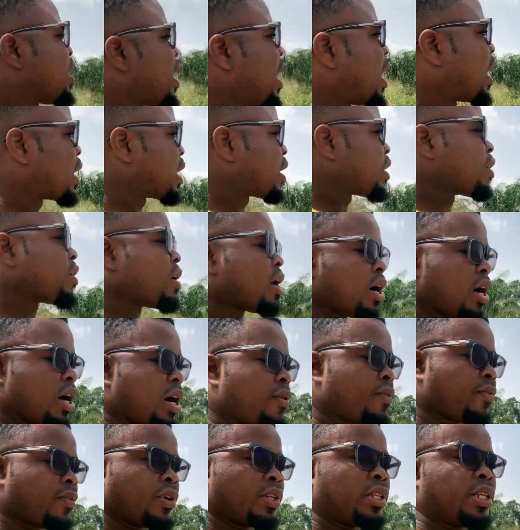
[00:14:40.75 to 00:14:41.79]
Accra
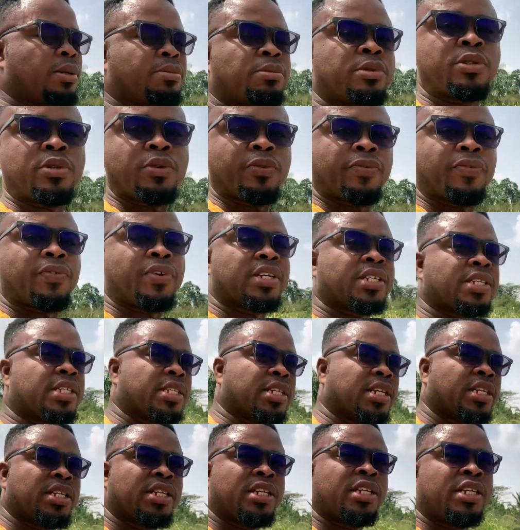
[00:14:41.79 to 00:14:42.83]
for them to fix
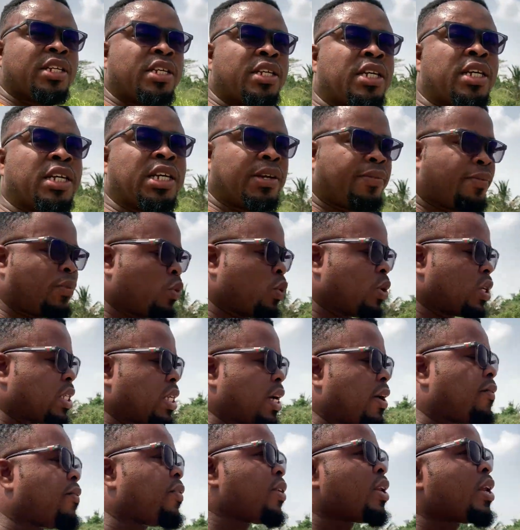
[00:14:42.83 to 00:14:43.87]
it. If it was
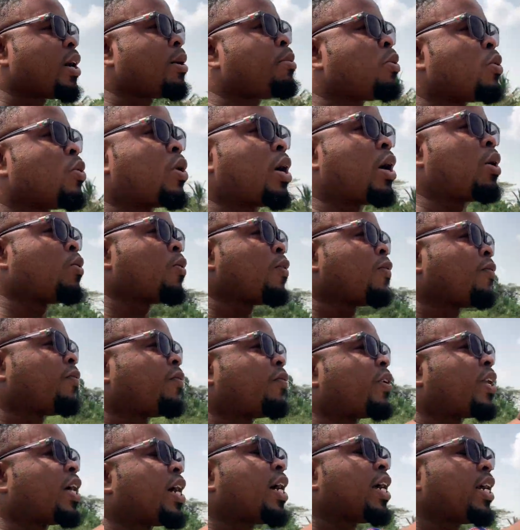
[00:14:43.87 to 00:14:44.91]
available, I will
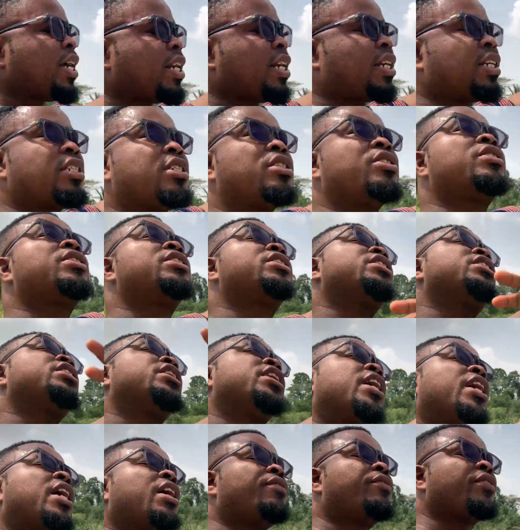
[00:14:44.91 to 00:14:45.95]
fly it and you see
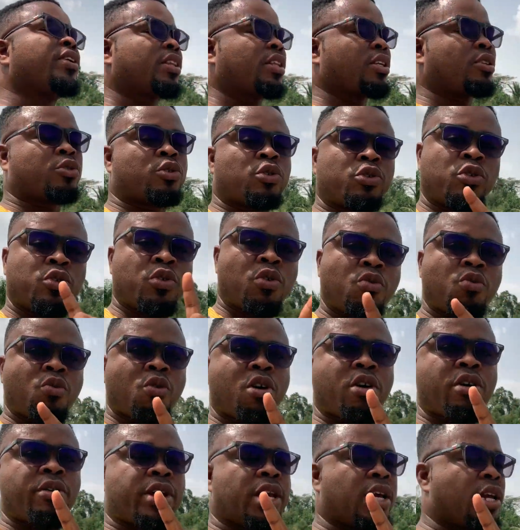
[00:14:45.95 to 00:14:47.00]
everything. So don't
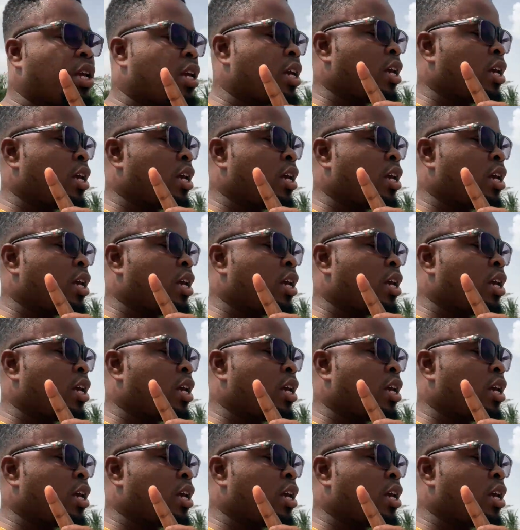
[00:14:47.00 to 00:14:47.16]
worry.